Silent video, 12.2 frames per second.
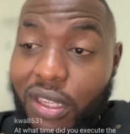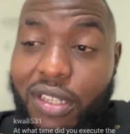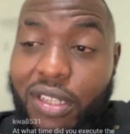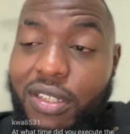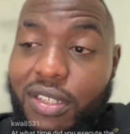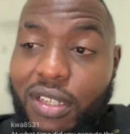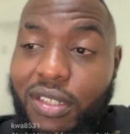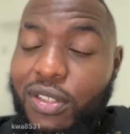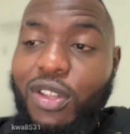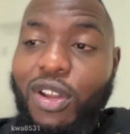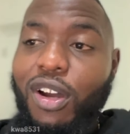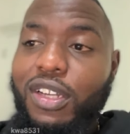these
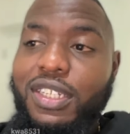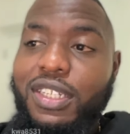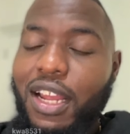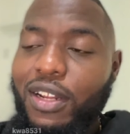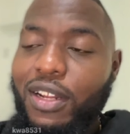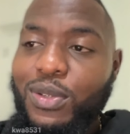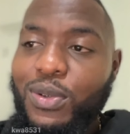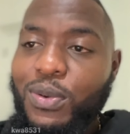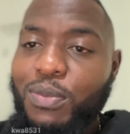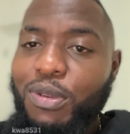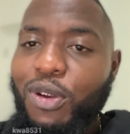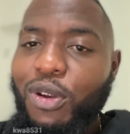stocks and
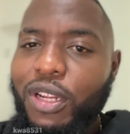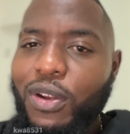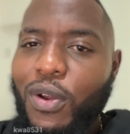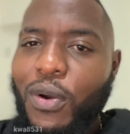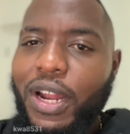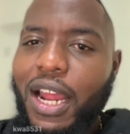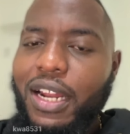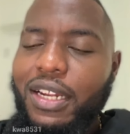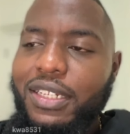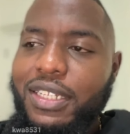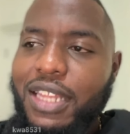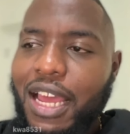to purely know and
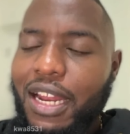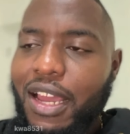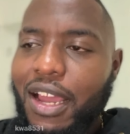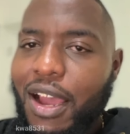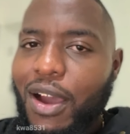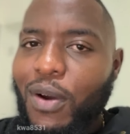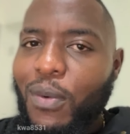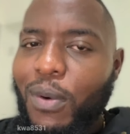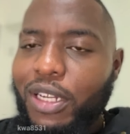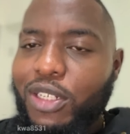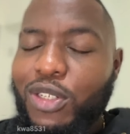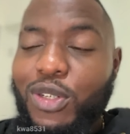understand
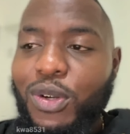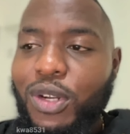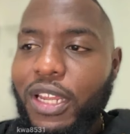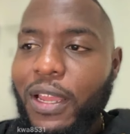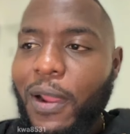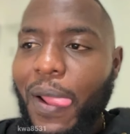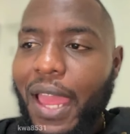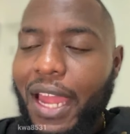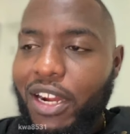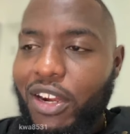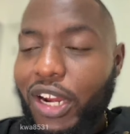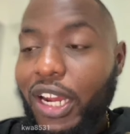what truly
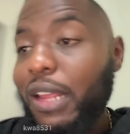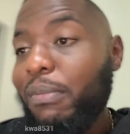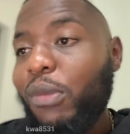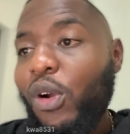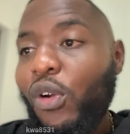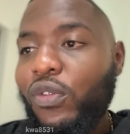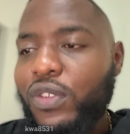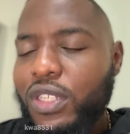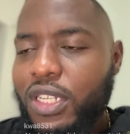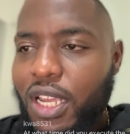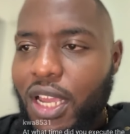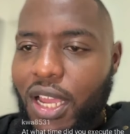and really
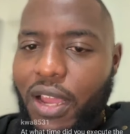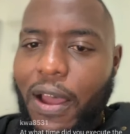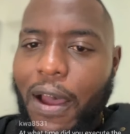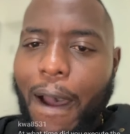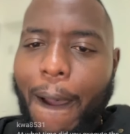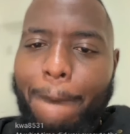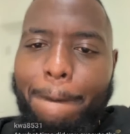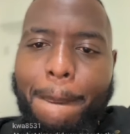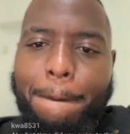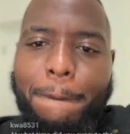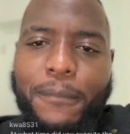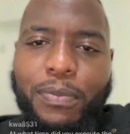moves
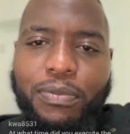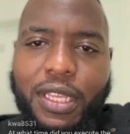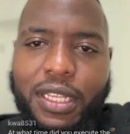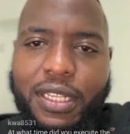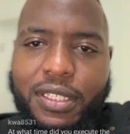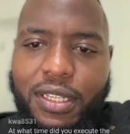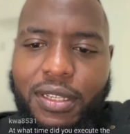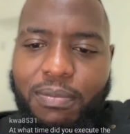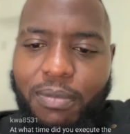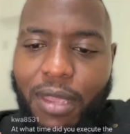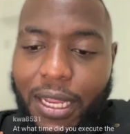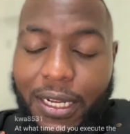these
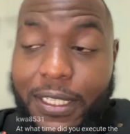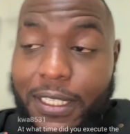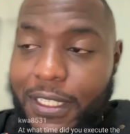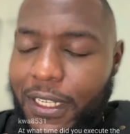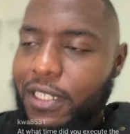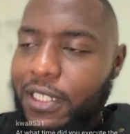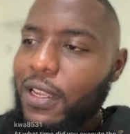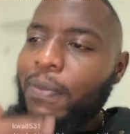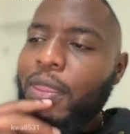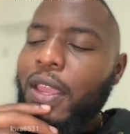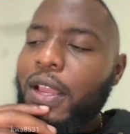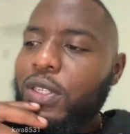indices.
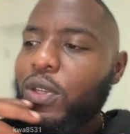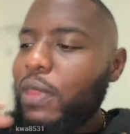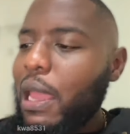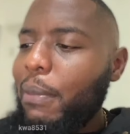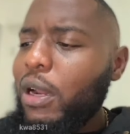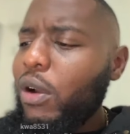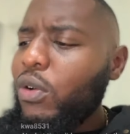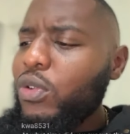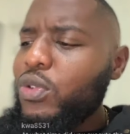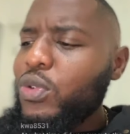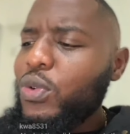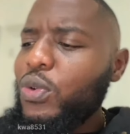So I'm going to
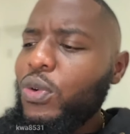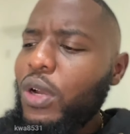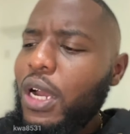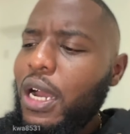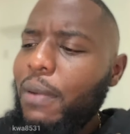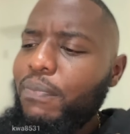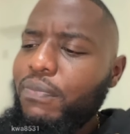go to